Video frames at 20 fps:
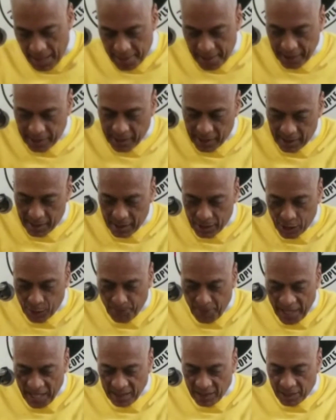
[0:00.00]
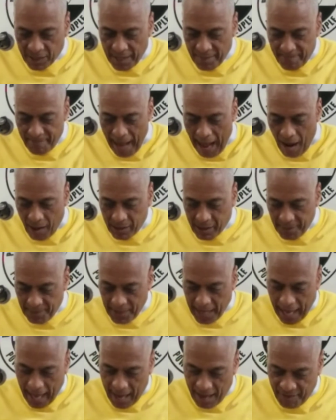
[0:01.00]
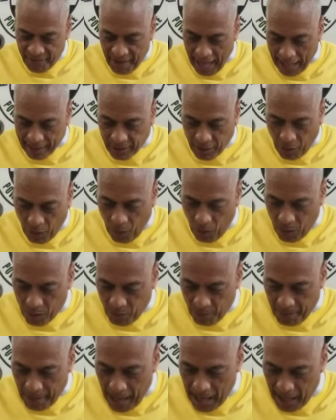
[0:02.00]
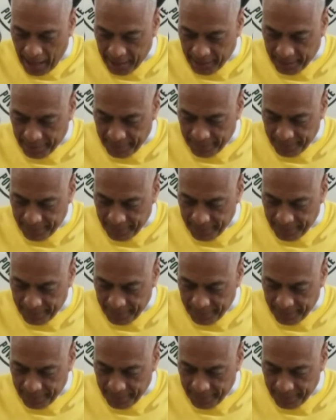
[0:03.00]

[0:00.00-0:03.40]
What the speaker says: This is a speech that Malcolm gave at the Audubon,